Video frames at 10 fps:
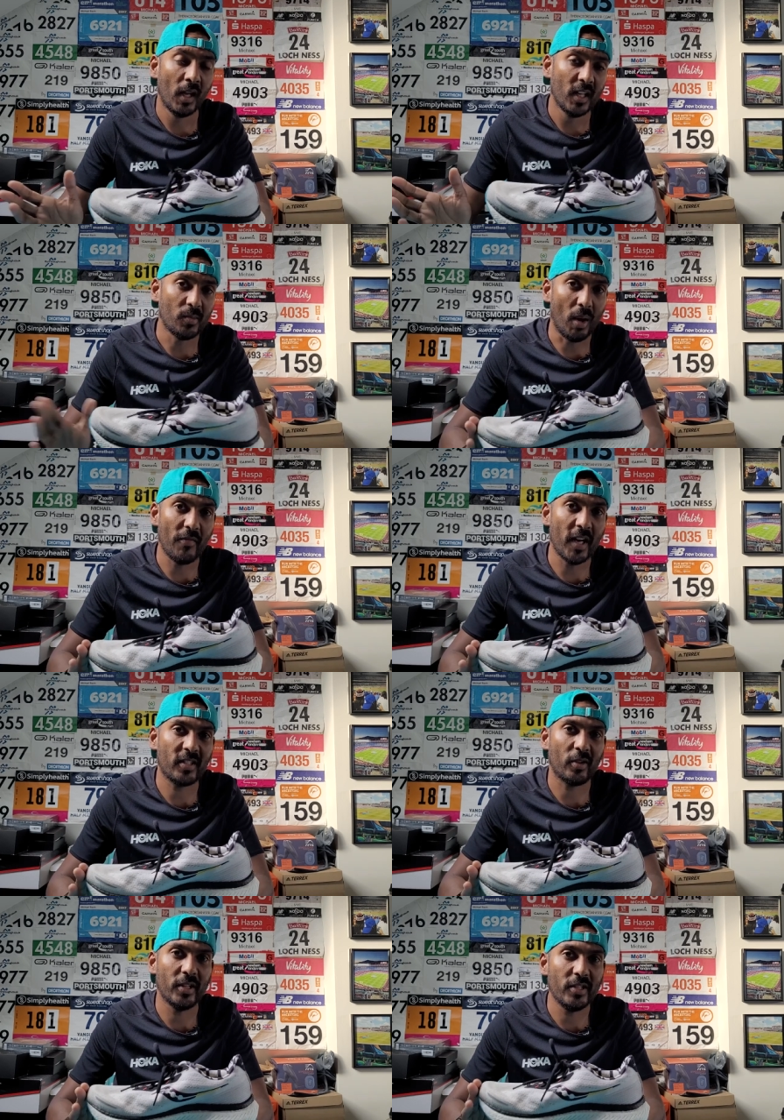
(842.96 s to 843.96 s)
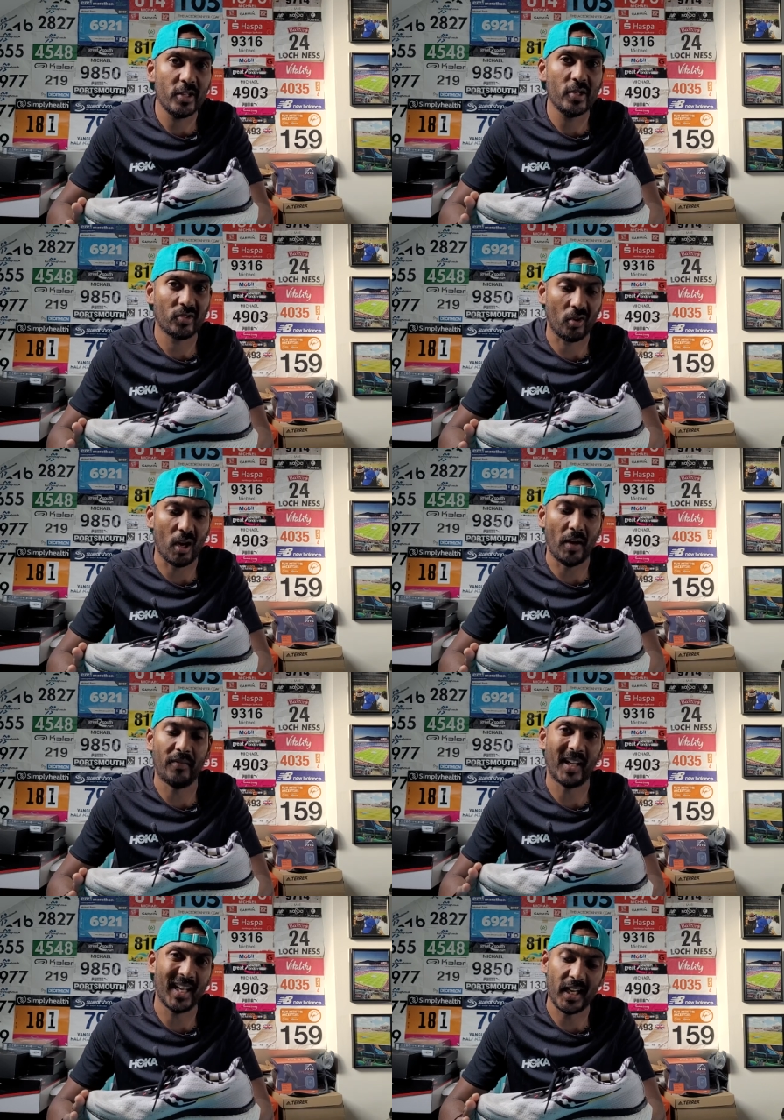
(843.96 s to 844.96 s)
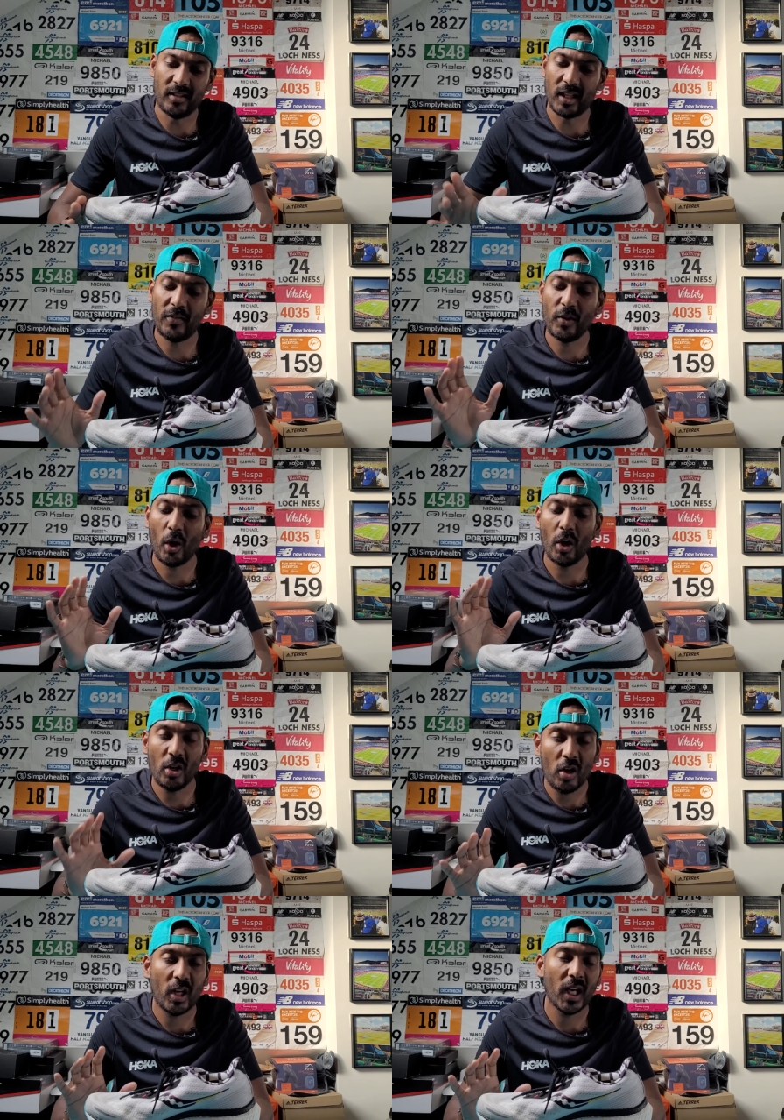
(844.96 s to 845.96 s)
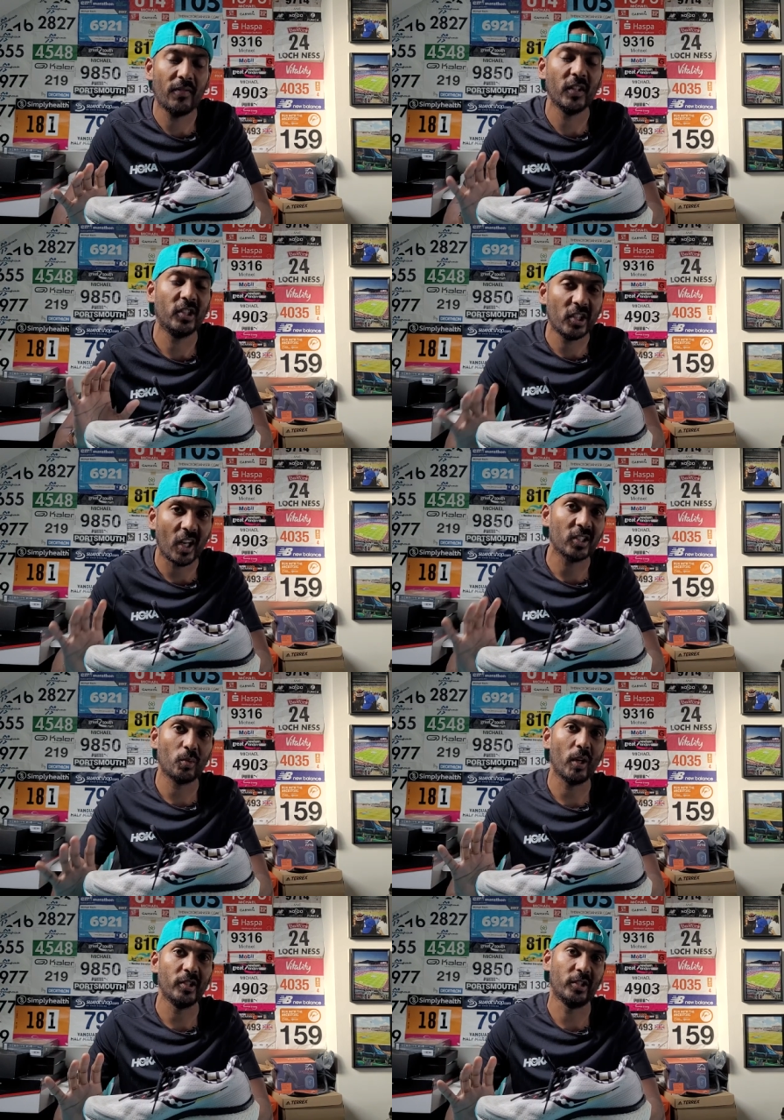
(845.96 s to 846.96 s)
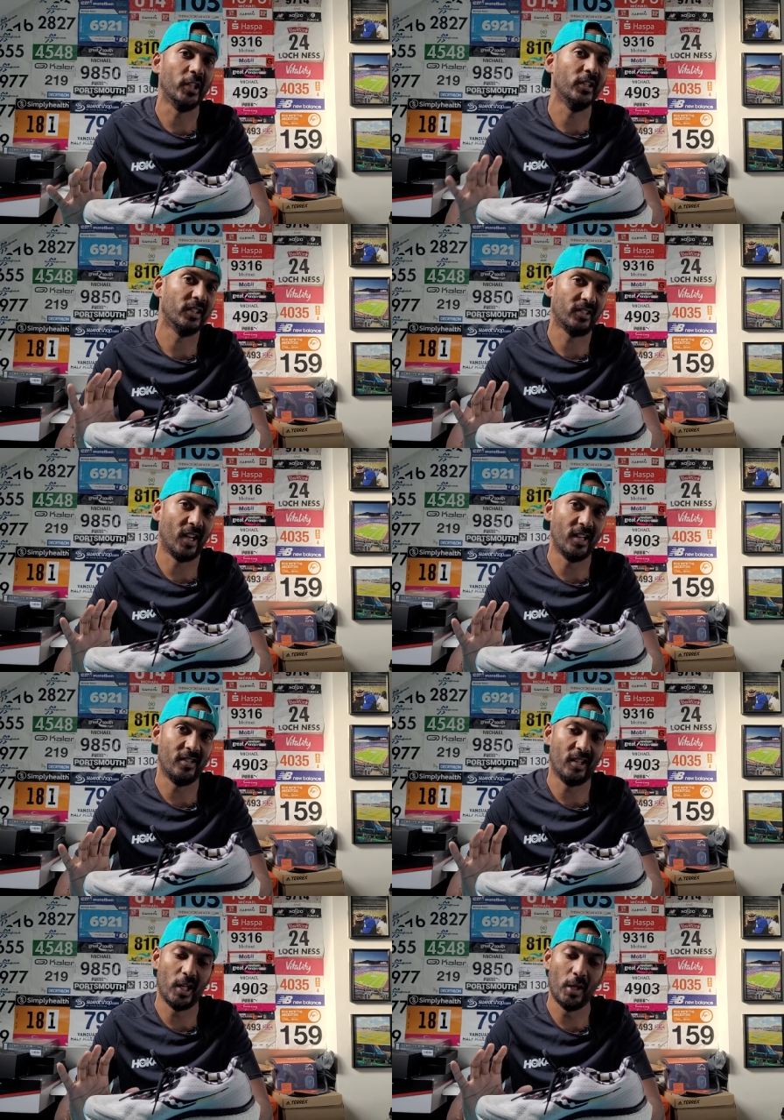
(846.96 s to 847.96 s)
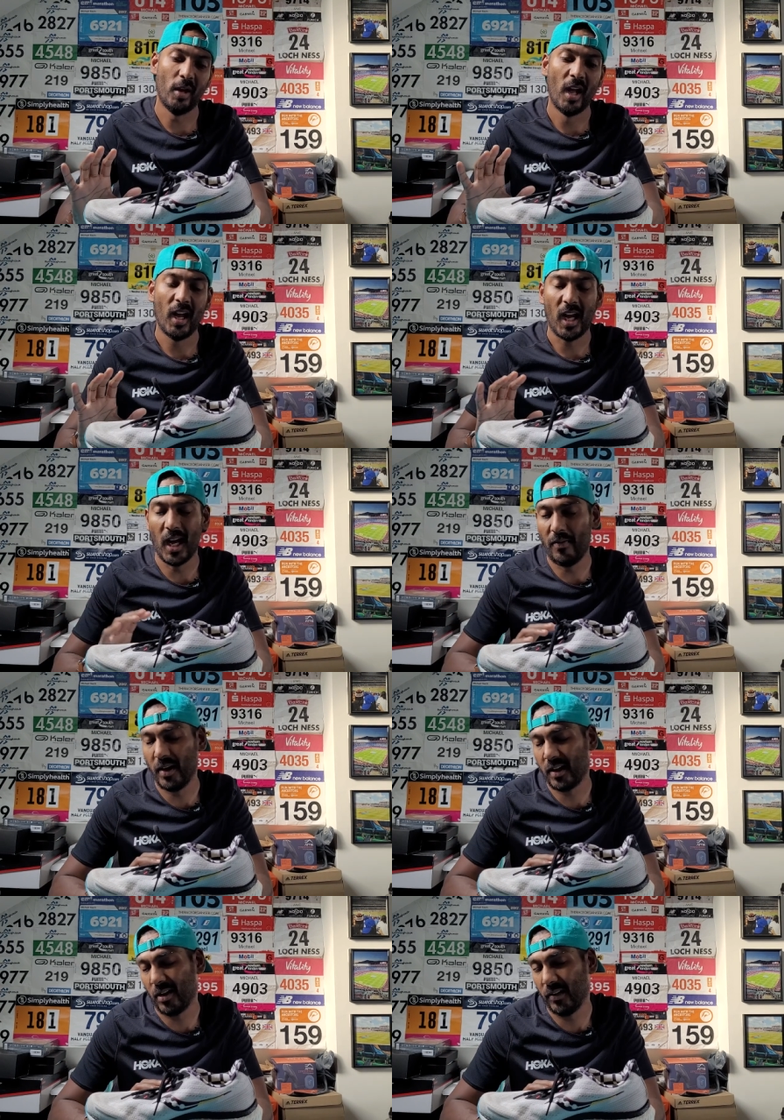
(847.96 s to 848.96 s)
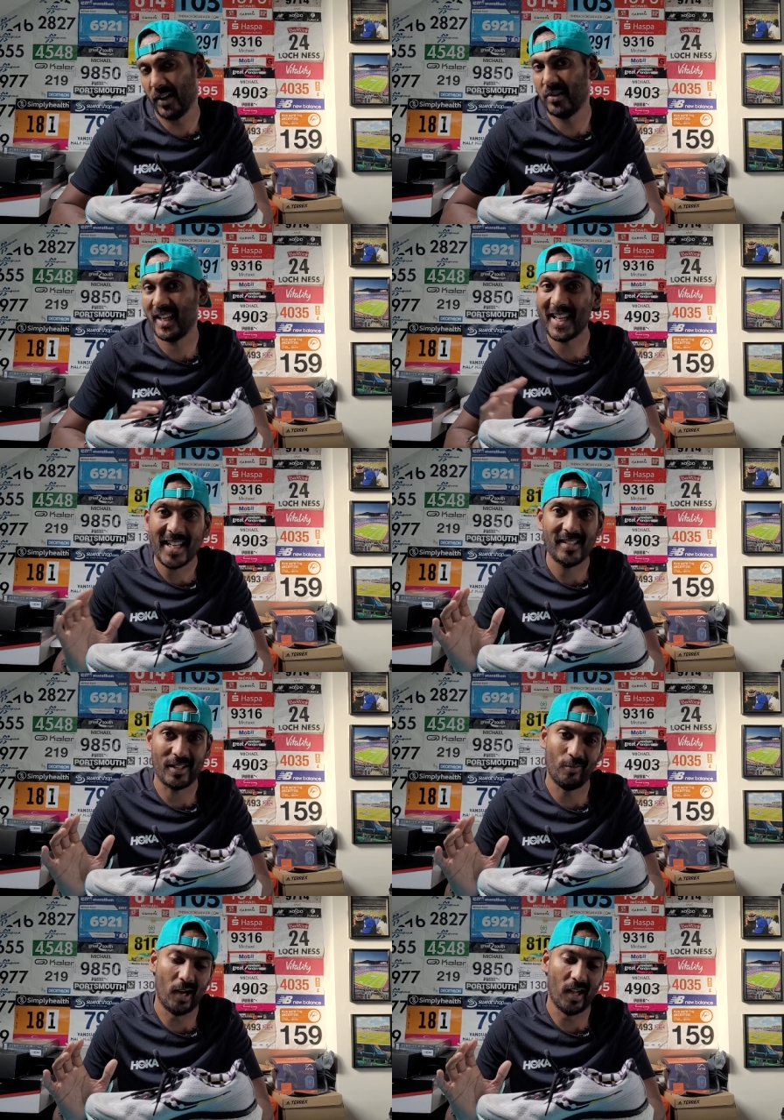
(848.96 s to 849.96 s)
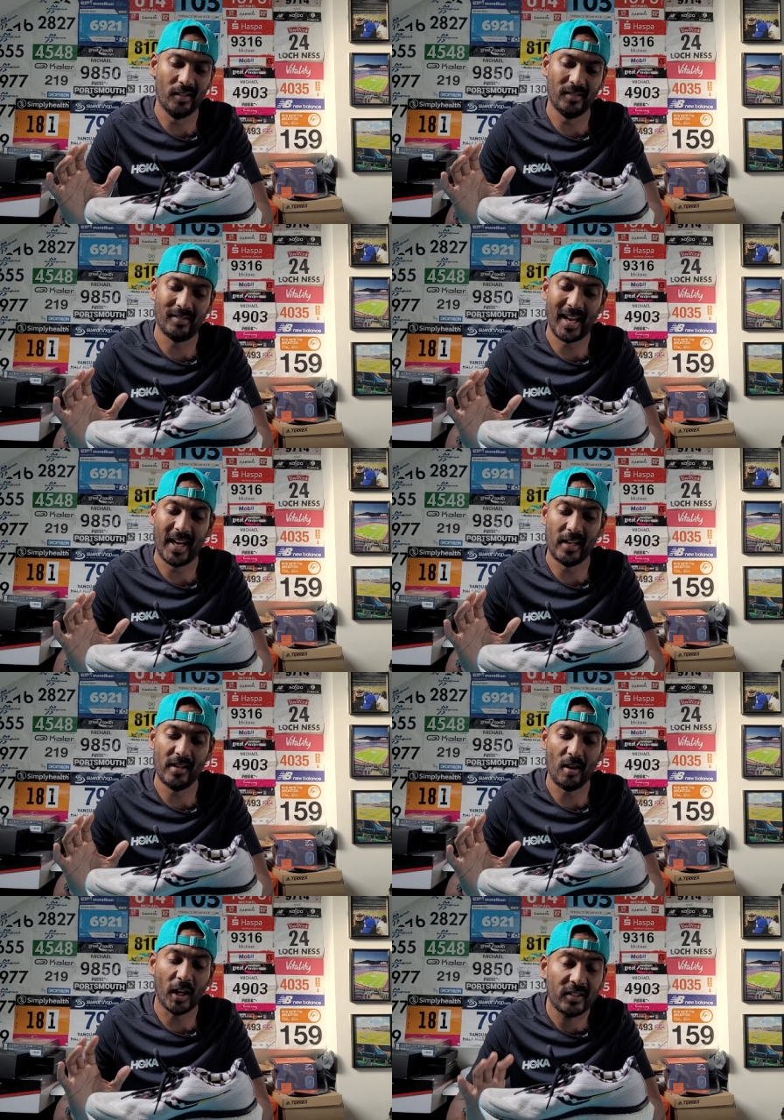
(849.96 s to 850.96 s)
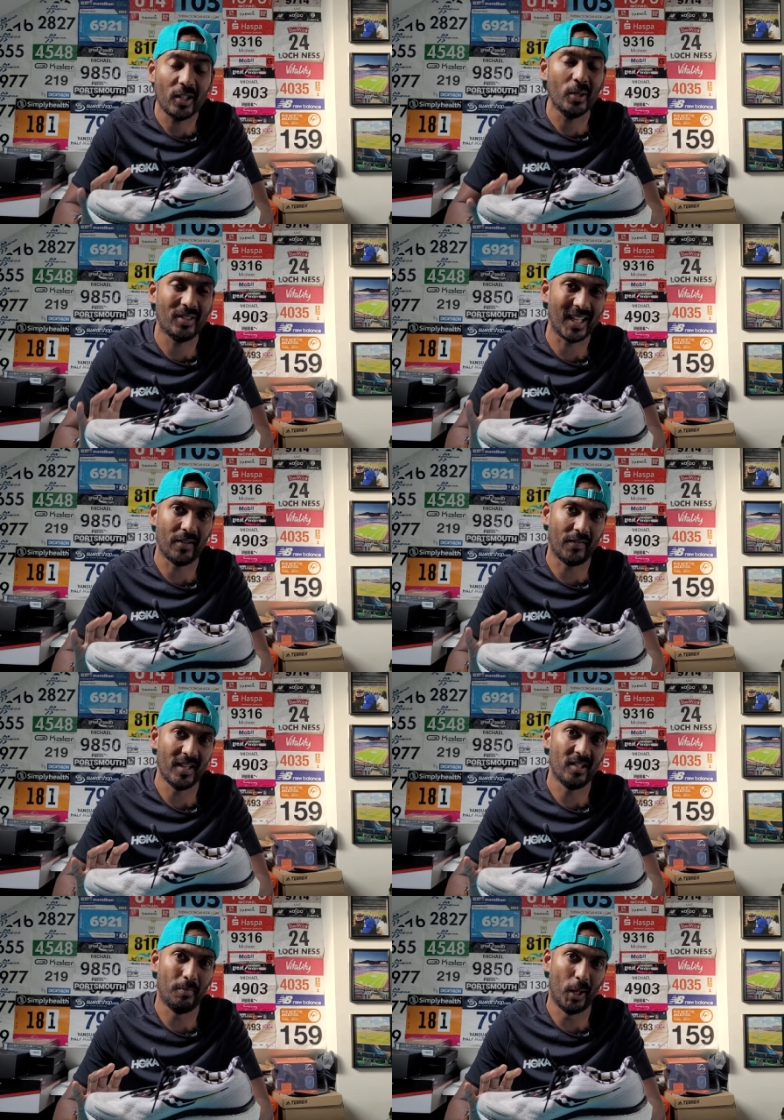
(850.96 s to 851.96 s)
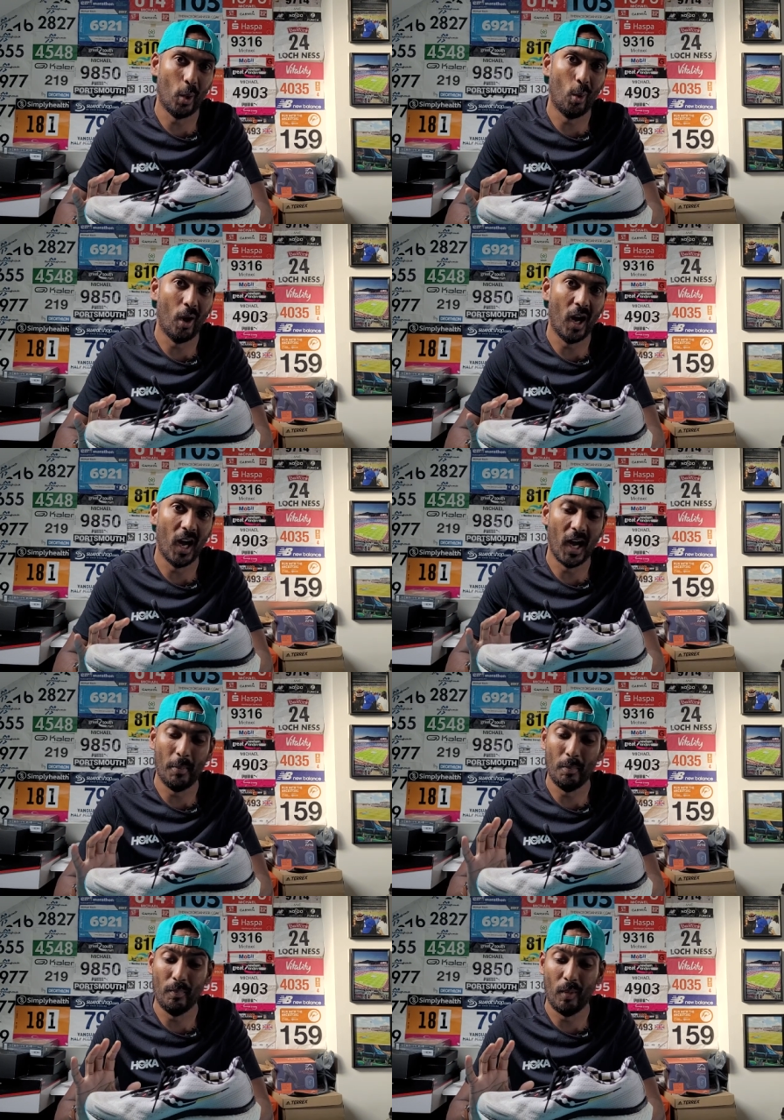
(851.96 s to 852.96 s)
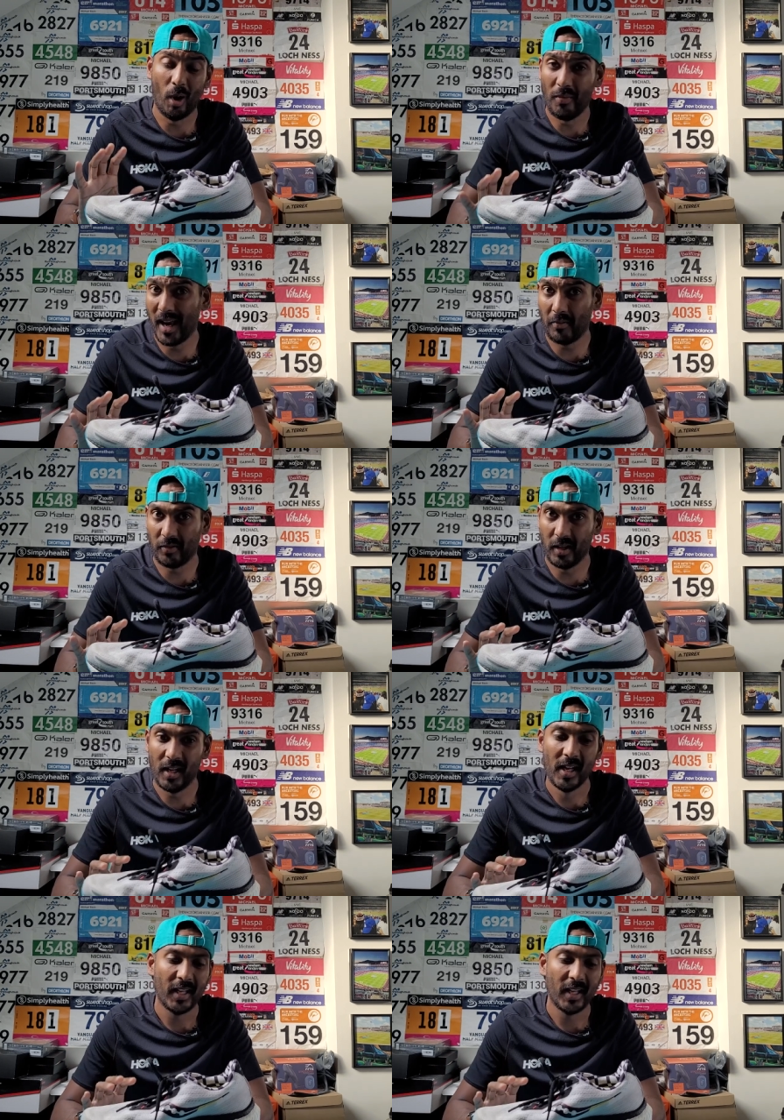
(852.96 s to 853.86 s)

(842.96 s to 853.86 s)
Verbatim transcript: So my verdict on the new Triumph is, if you are looking for just one shoe to turn to uh, for kind of those easy runs, then I do think it fits a bill um, on that front.